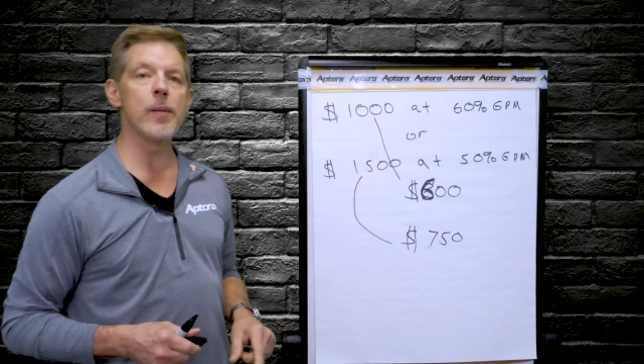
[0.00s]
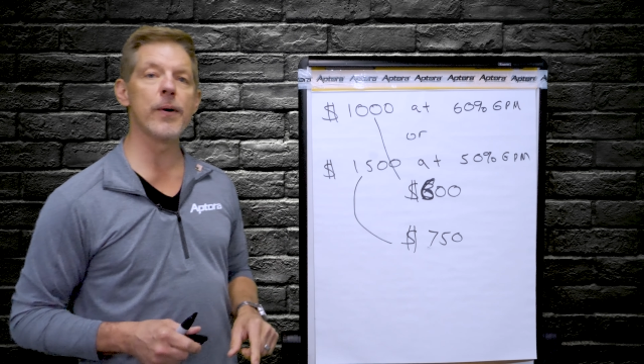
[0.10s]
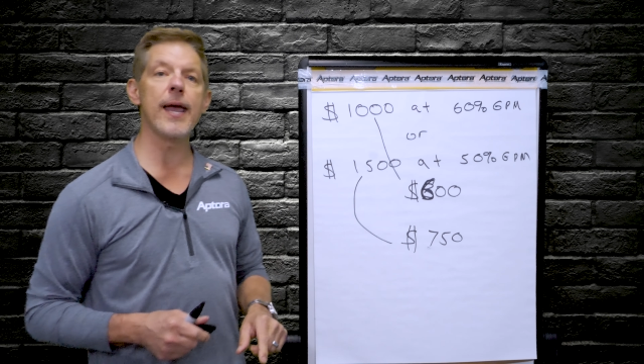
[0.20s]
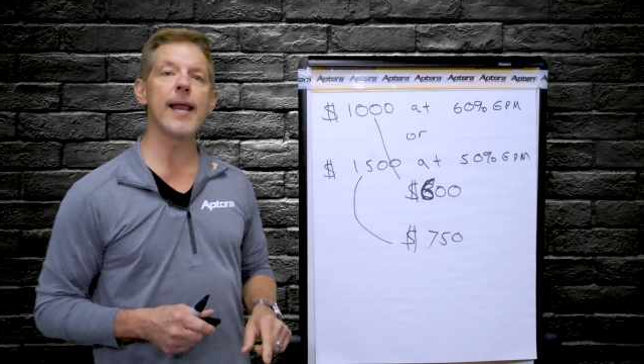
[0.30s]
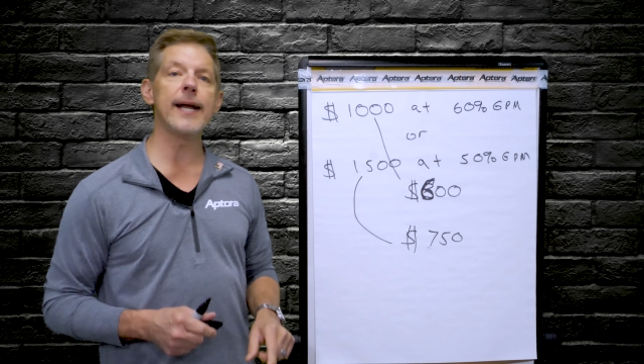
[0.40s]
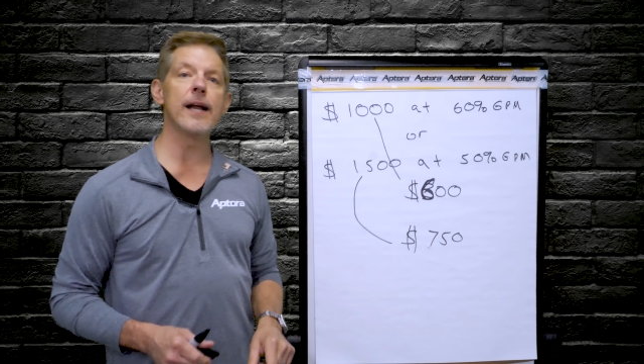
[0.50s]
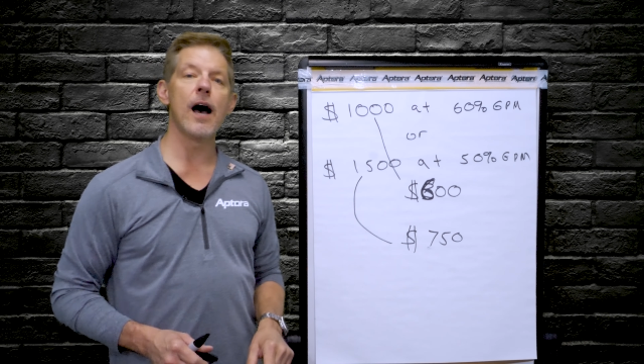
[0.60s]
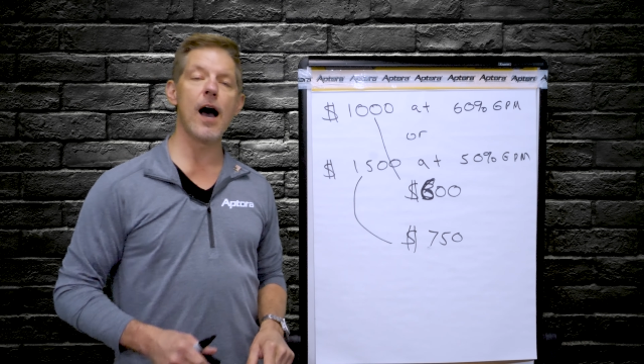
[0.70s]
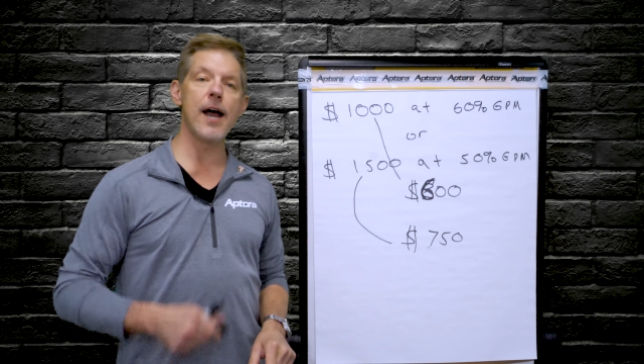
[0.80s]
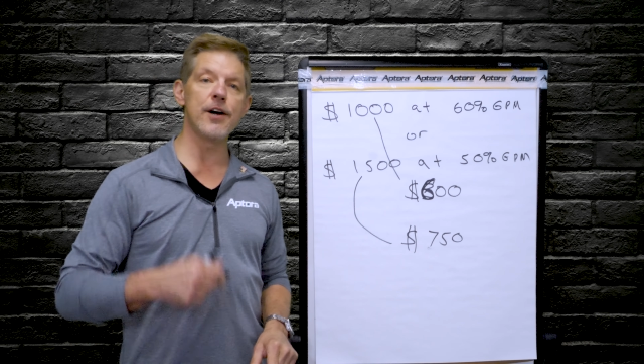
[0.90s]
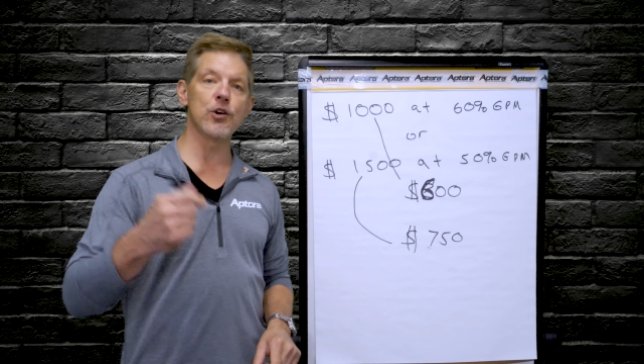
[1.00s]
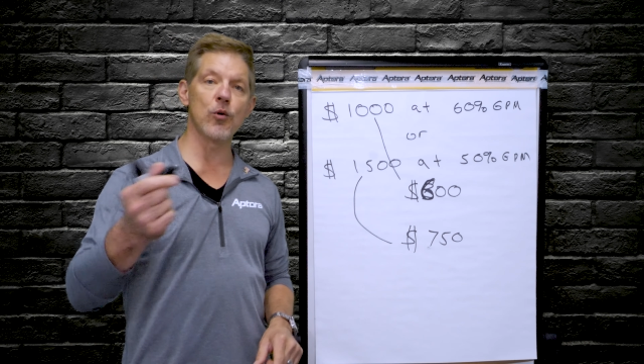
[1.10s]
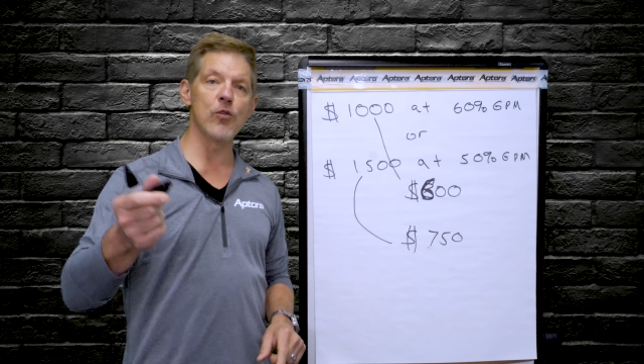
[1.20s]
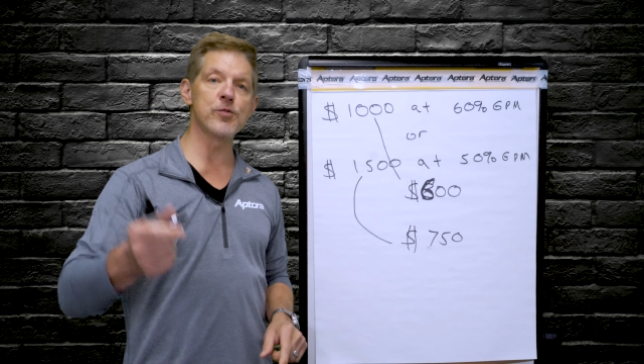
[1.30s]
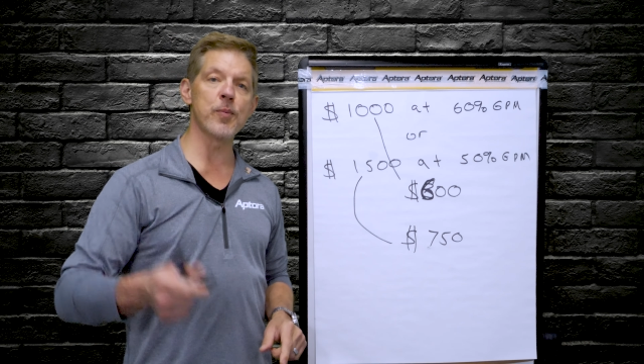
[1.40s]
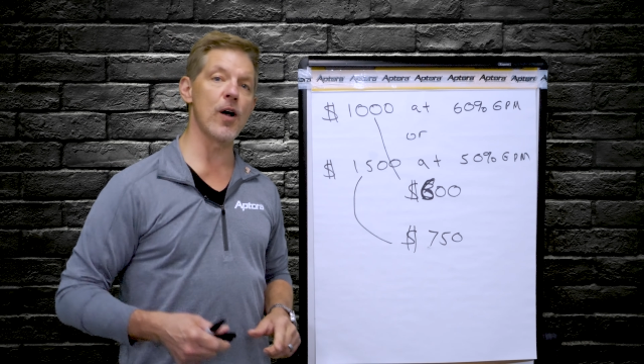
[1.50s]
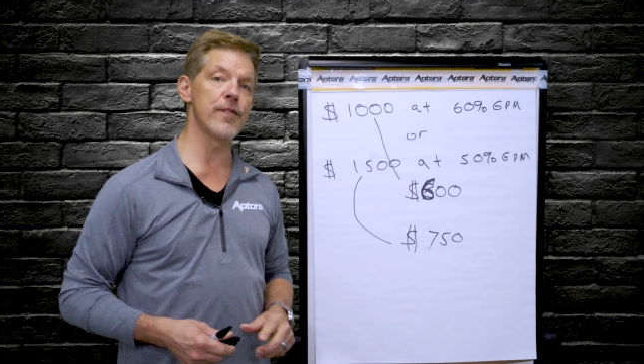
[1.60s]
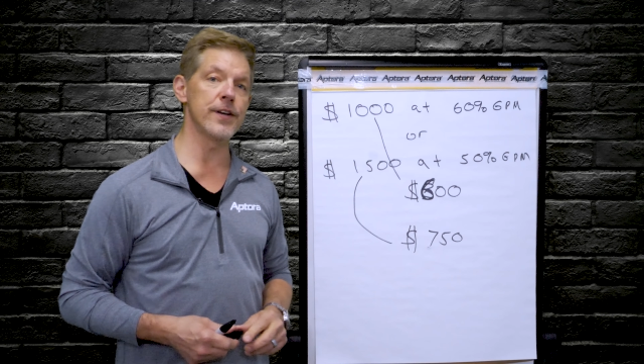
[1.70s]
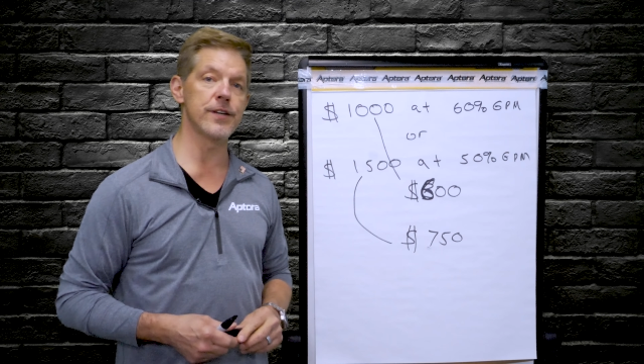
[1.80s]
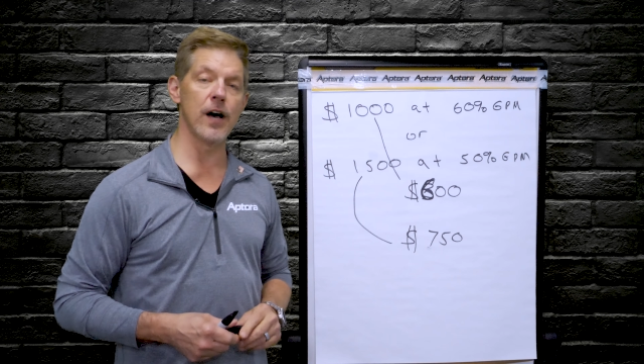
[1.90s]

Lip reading: we were getting higher gross profit